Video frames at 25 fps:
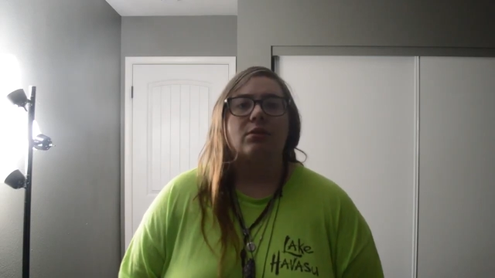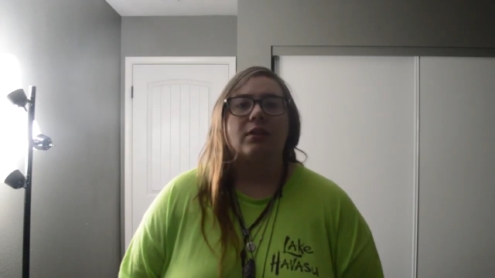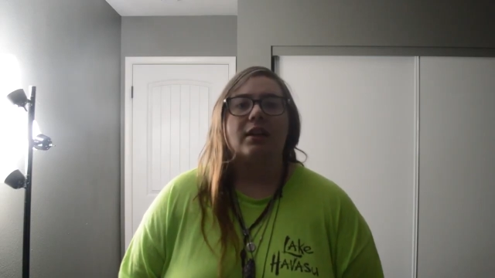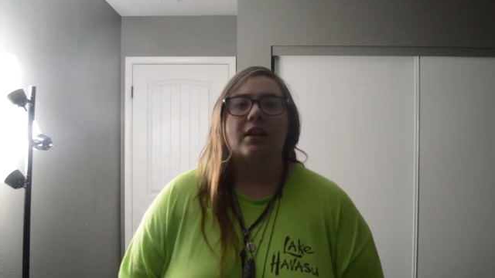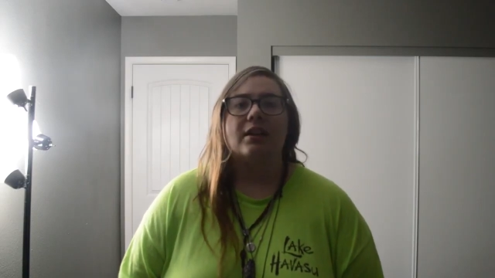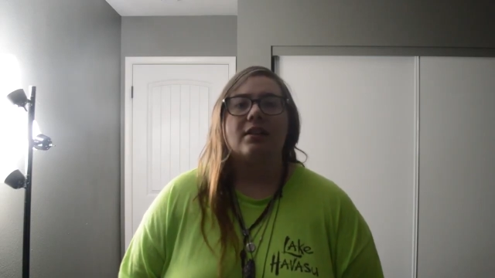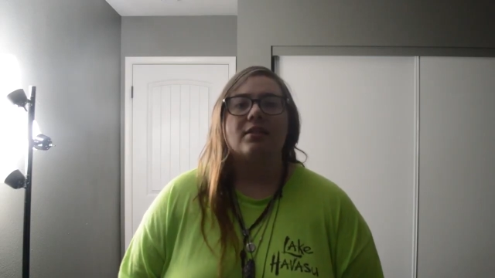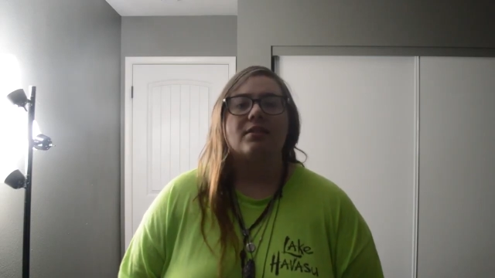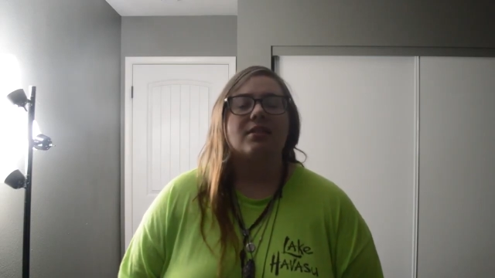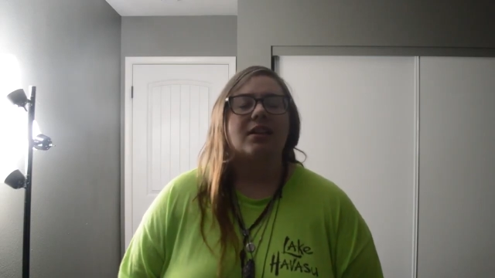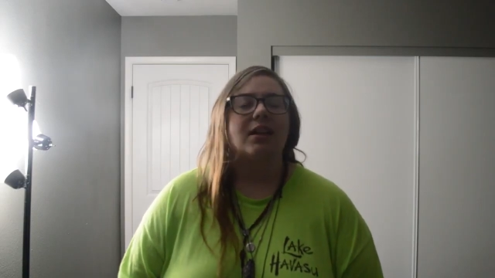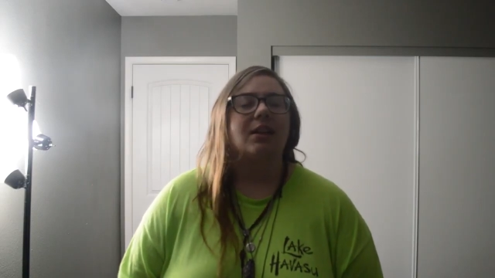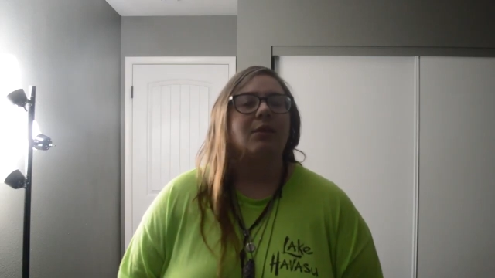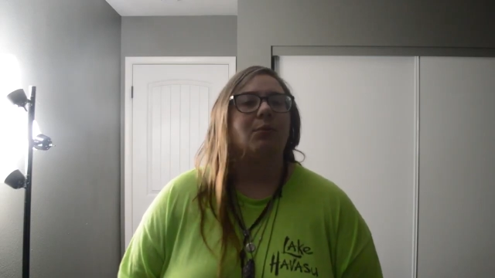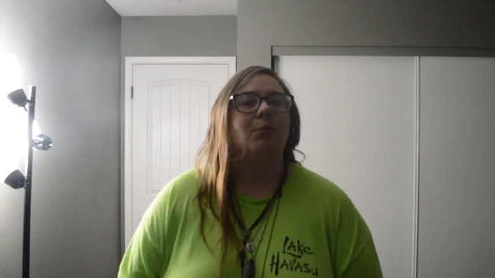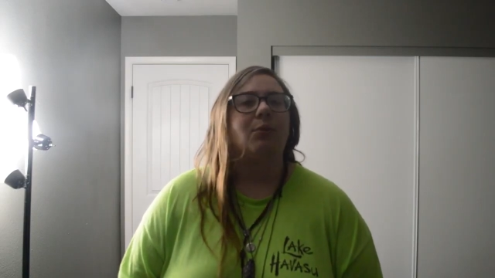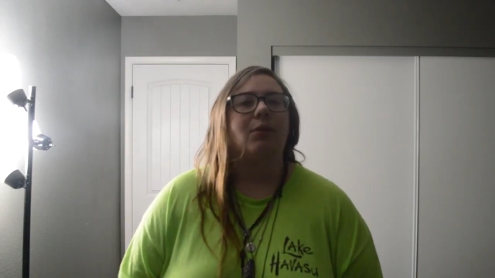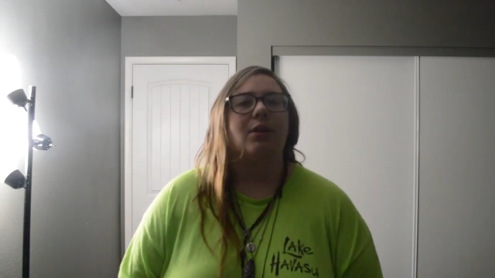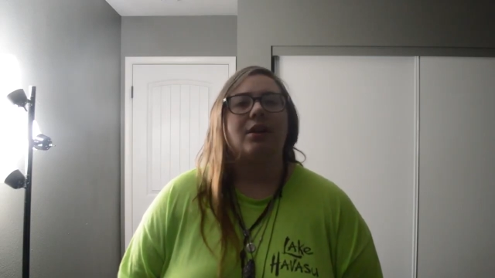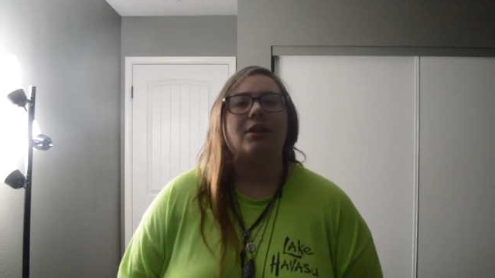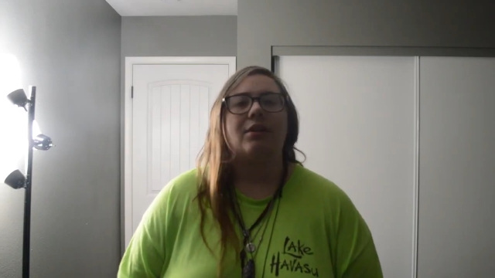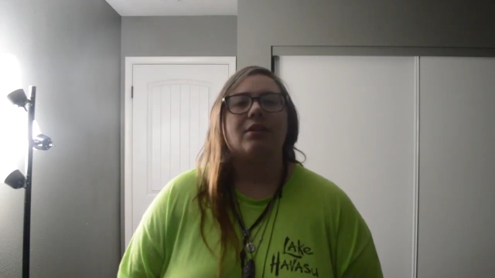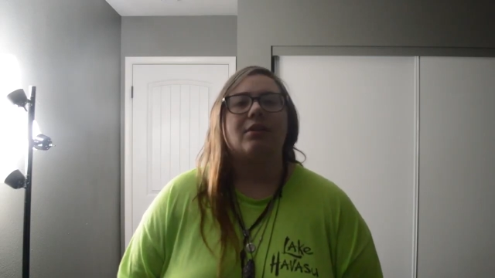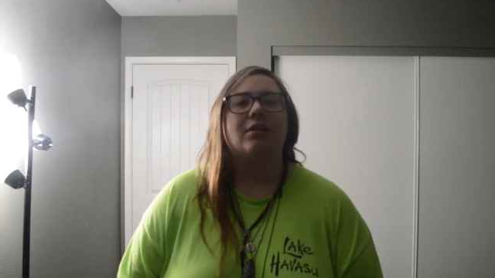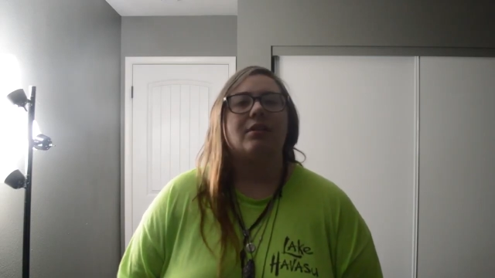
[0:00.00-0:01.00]
They didn't say
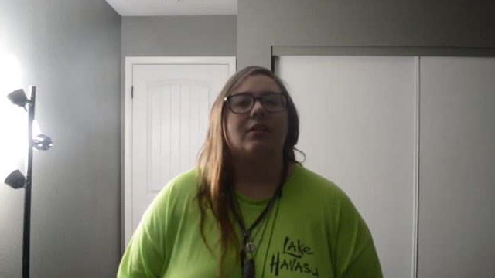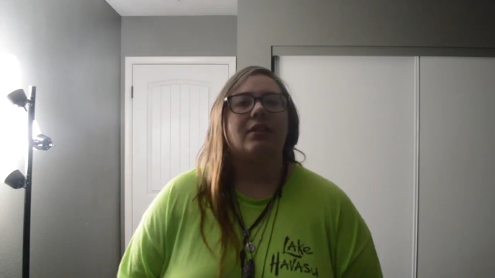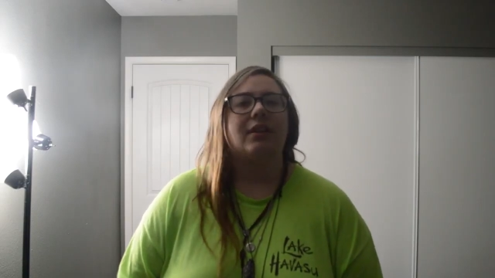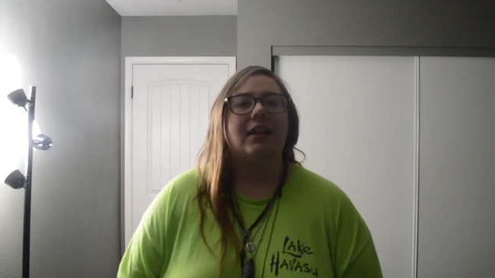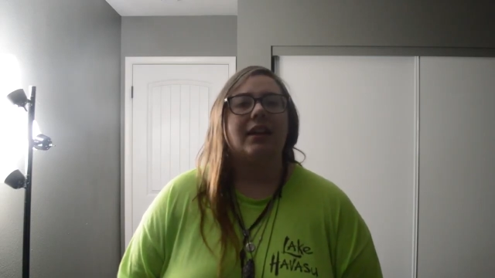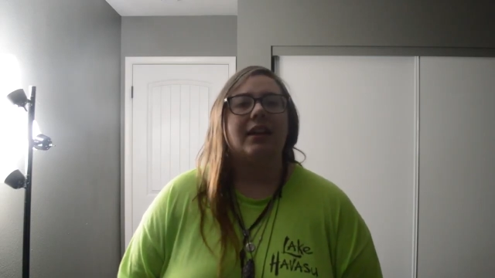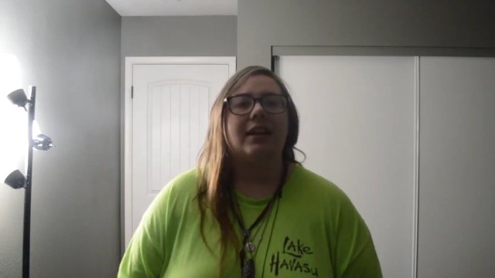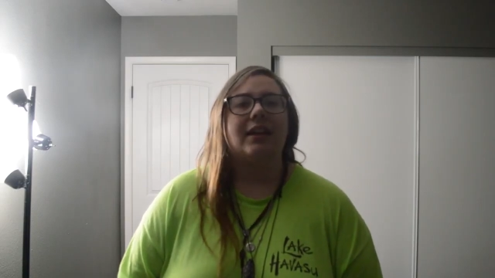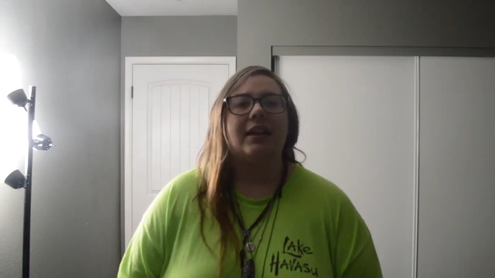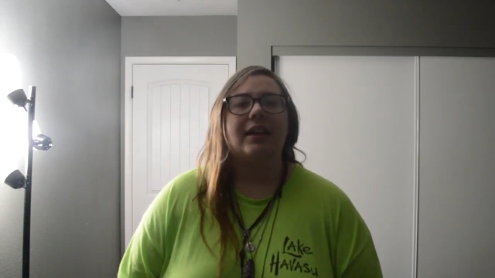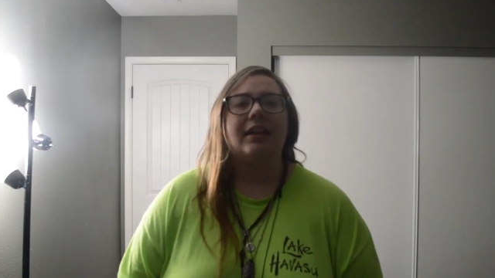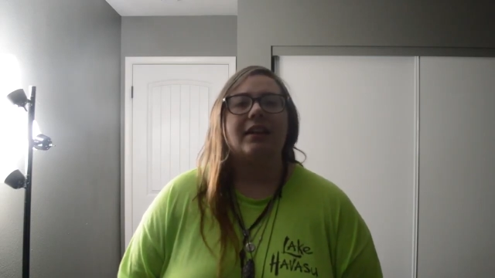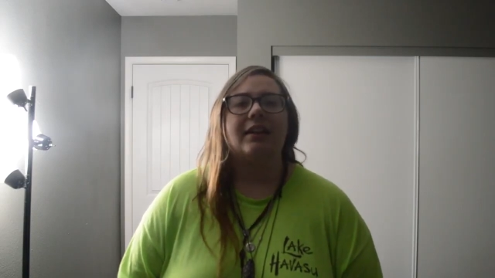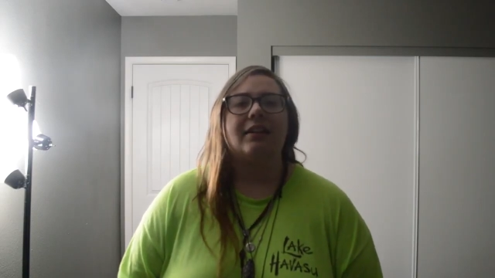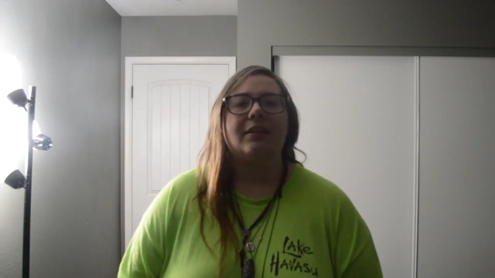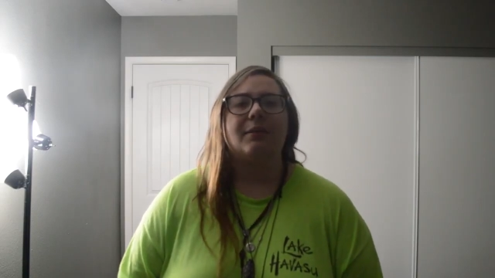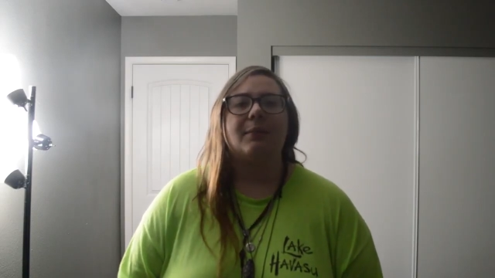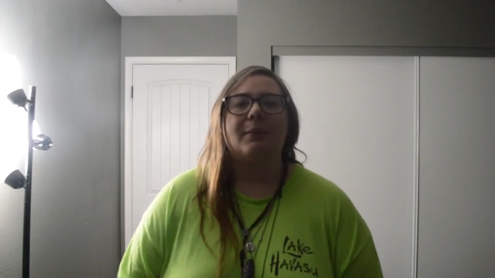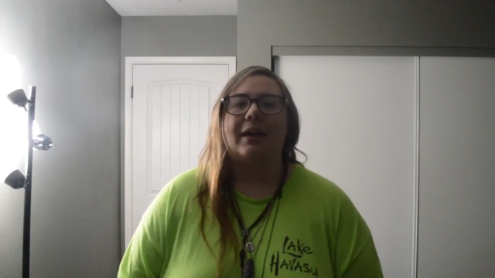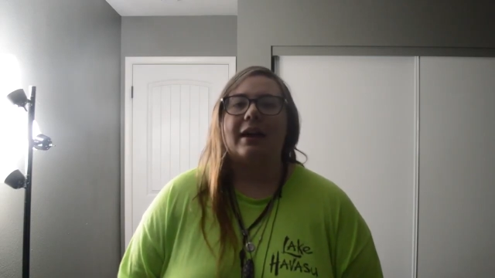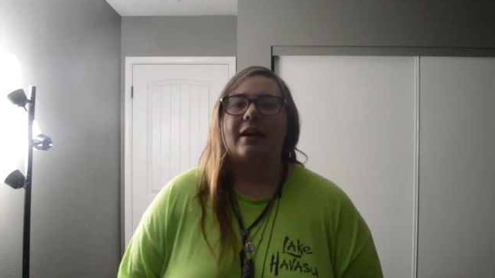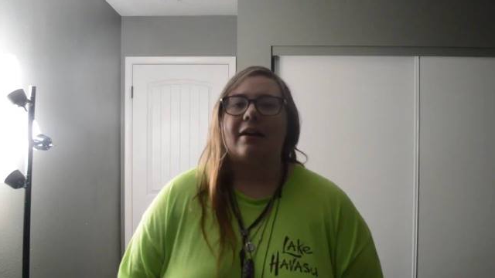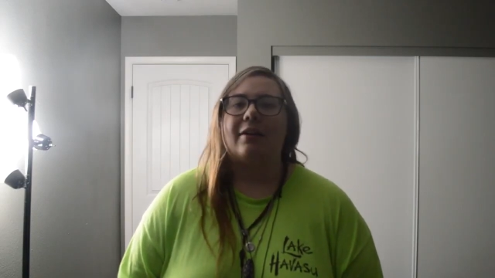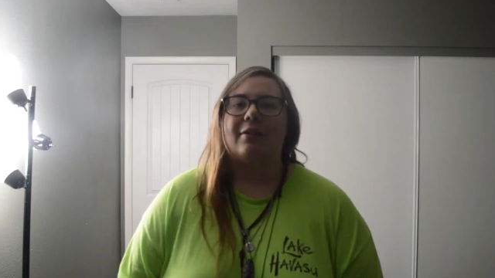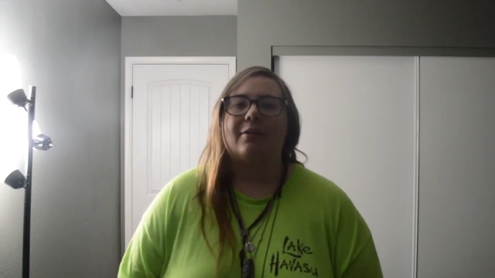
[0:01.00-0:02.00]
one good thing
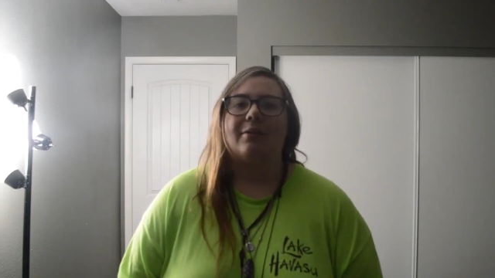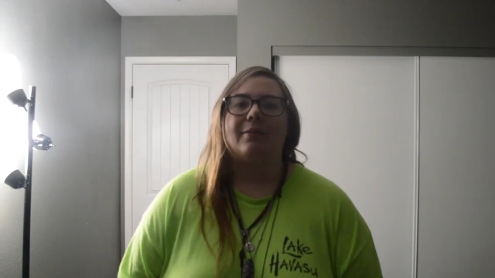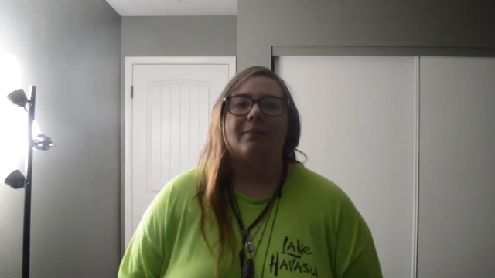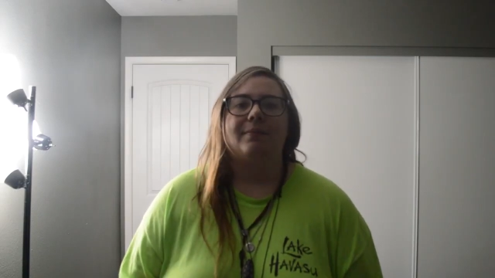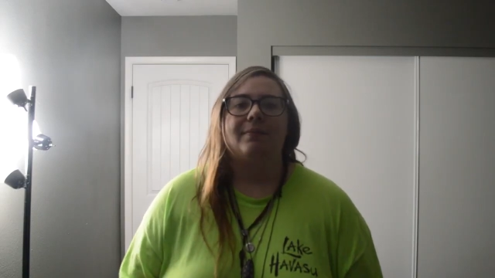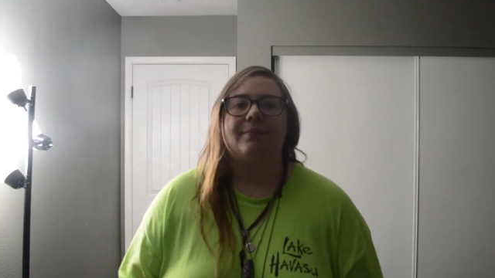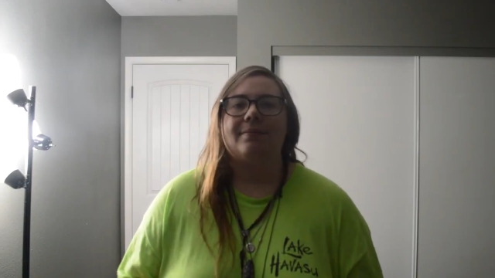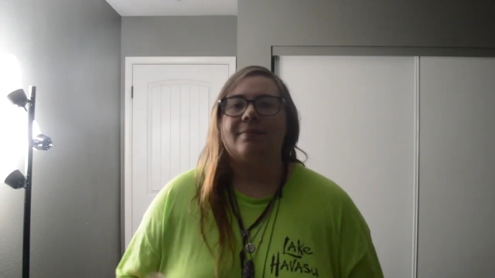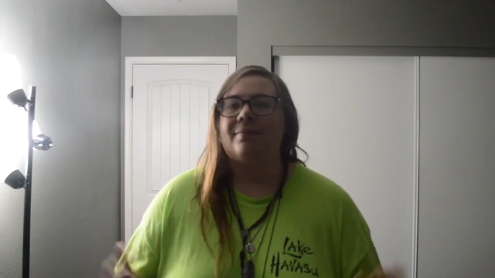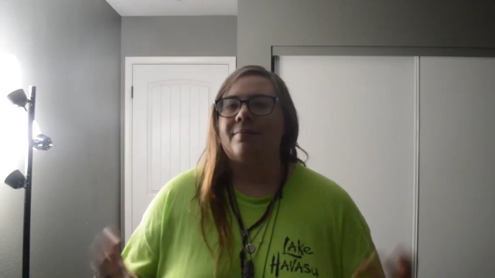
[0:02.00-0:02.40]
about